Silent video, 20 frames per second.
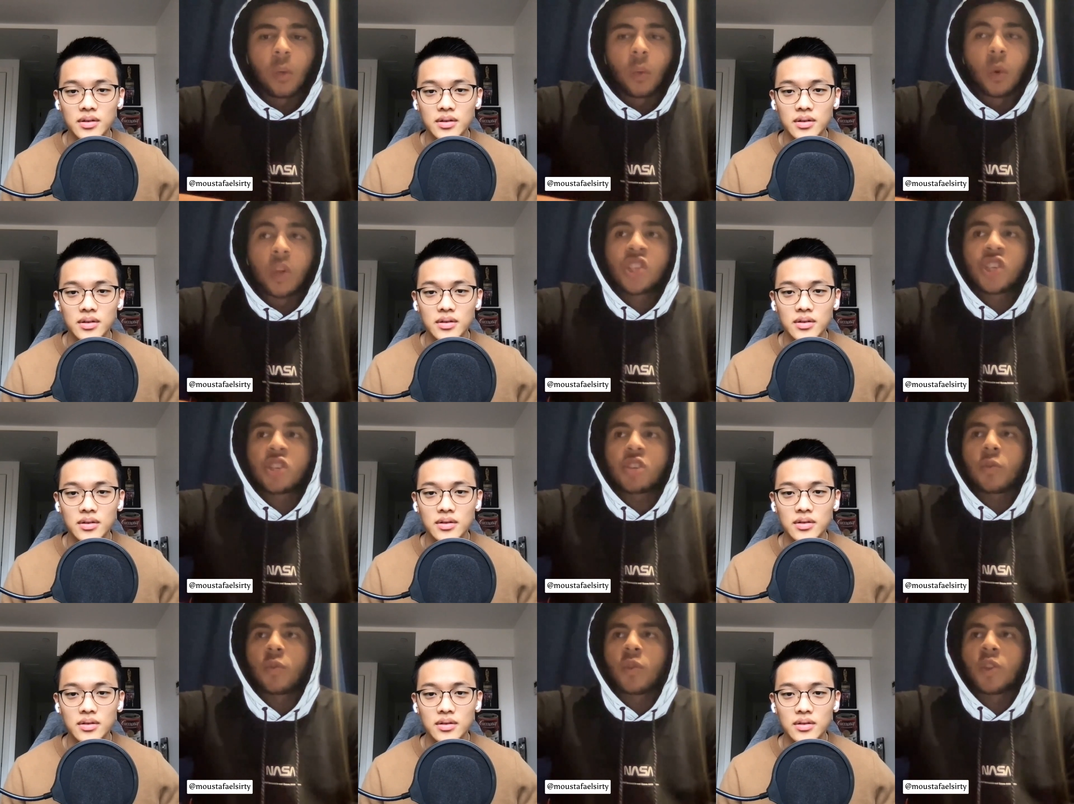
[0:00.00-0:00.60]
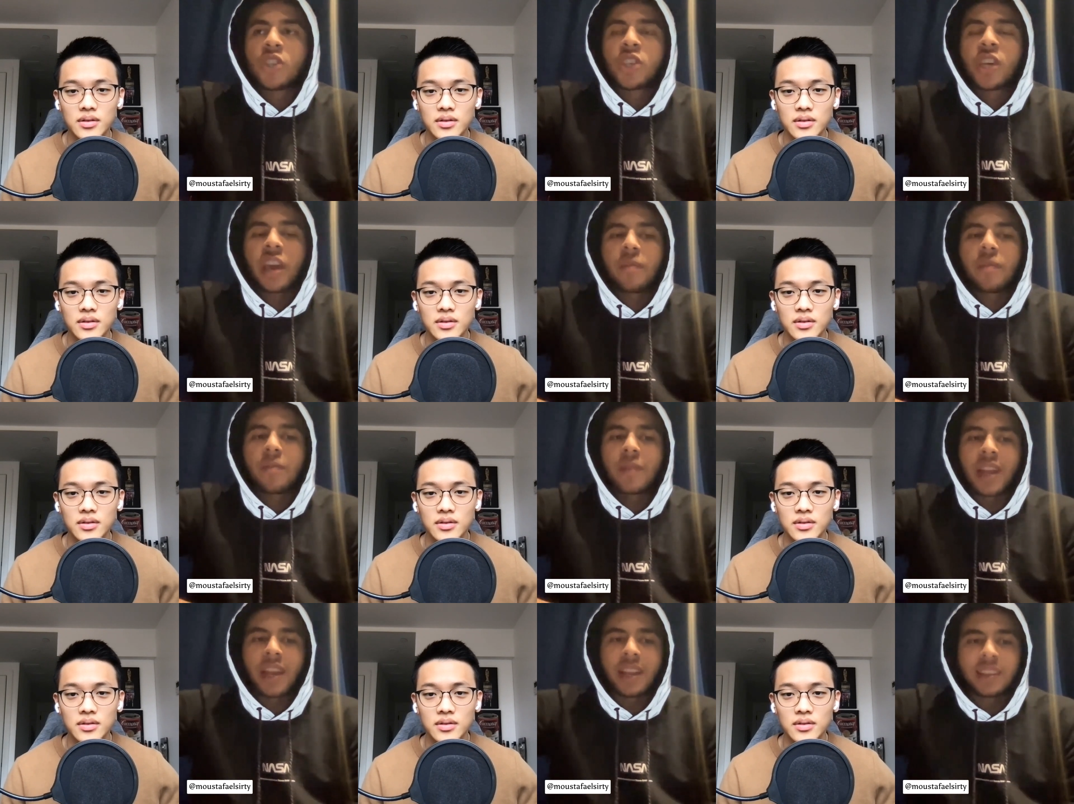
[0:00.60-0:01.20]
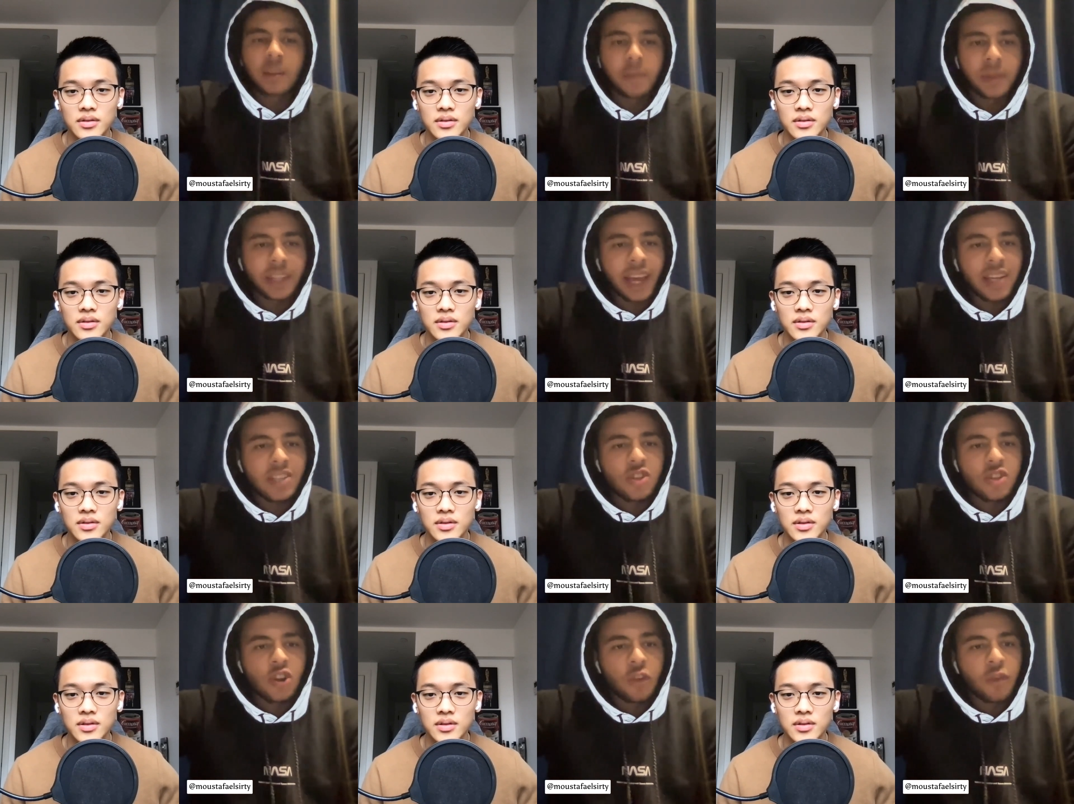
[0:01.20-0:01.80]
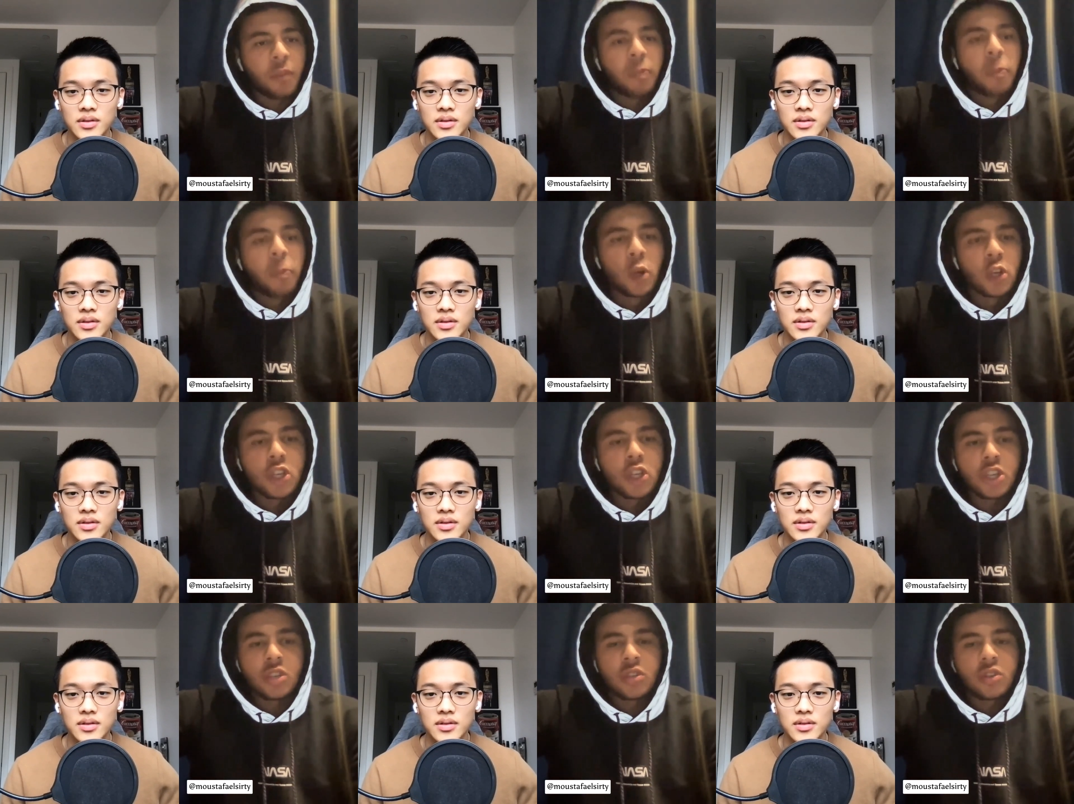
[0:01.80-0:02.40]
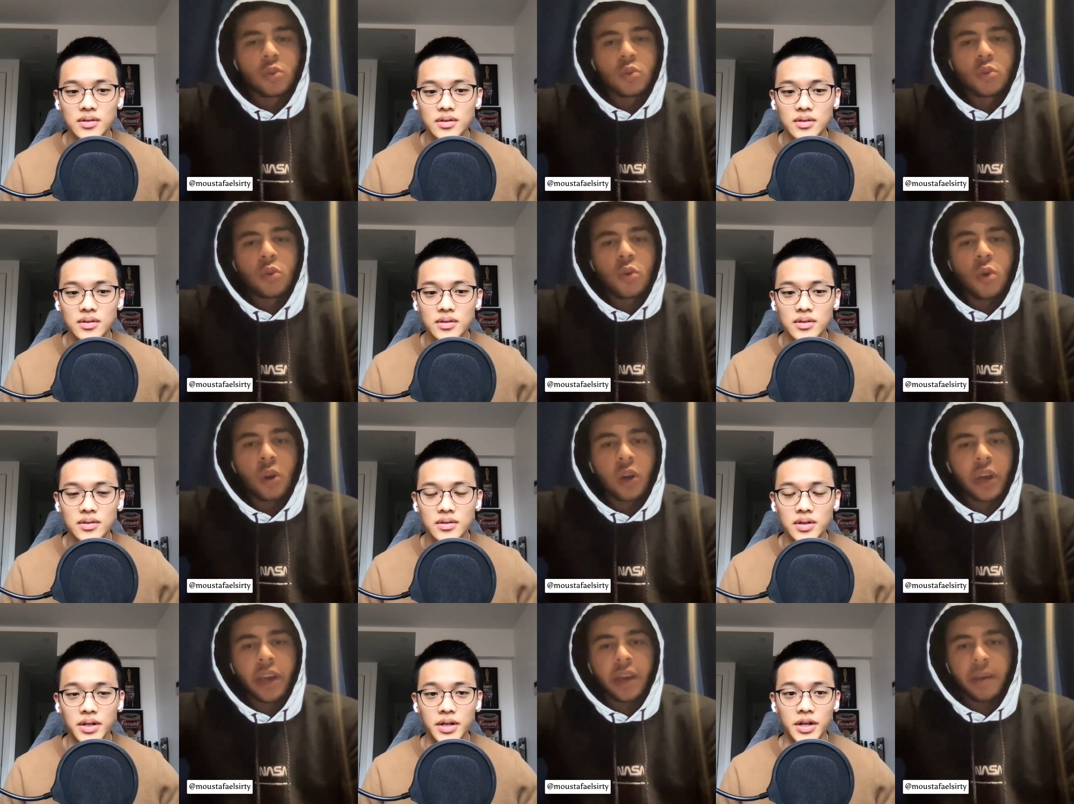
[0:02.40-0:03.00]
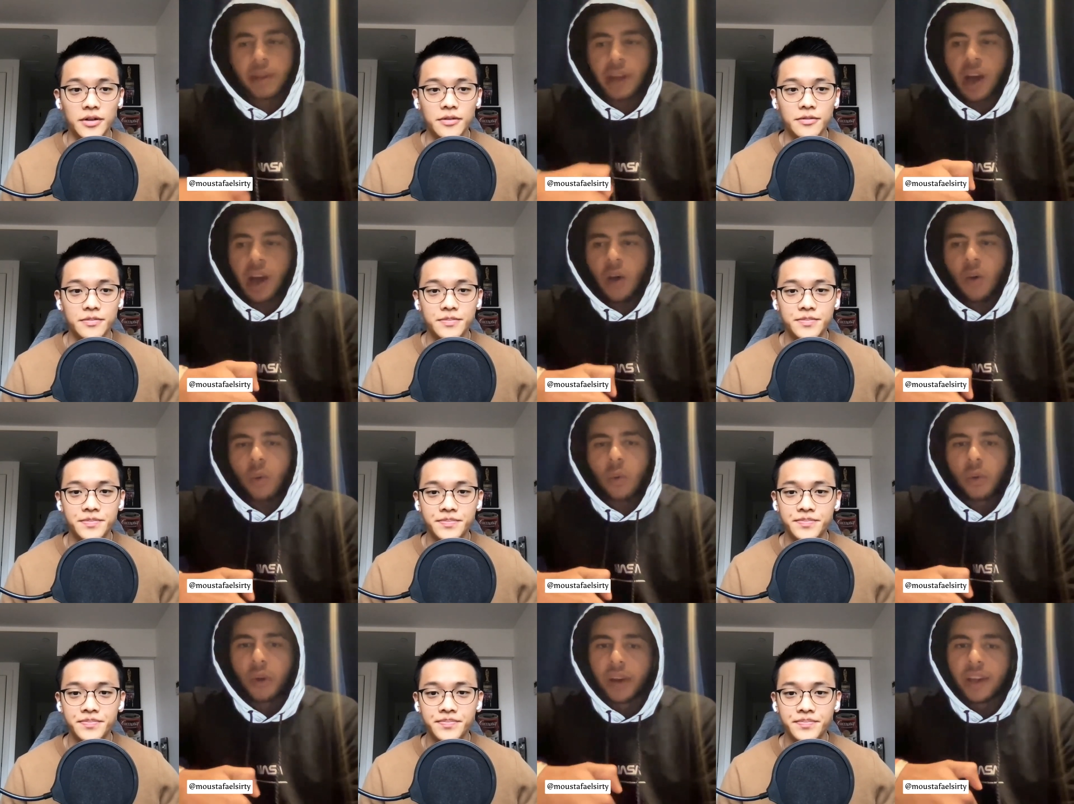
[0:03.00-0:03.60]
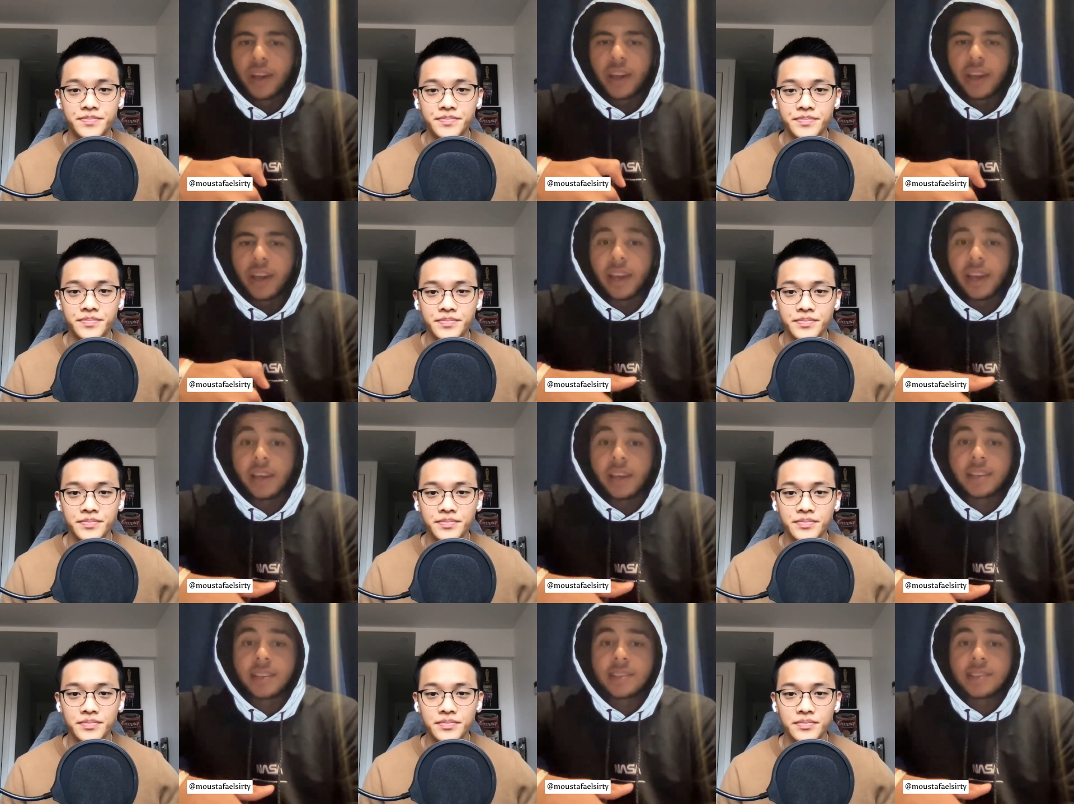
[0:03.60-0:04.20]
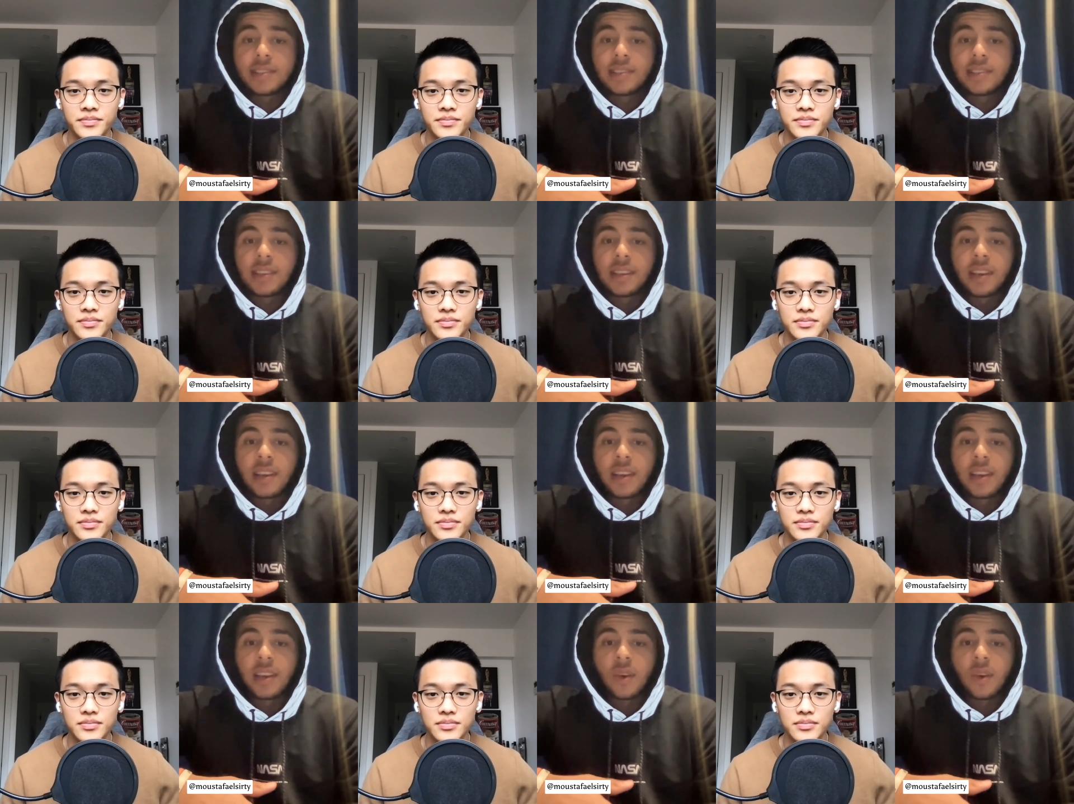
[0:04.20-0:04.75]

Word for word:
Speaker 1: which which gave me a little bit extra of a push to okay yeah. now he is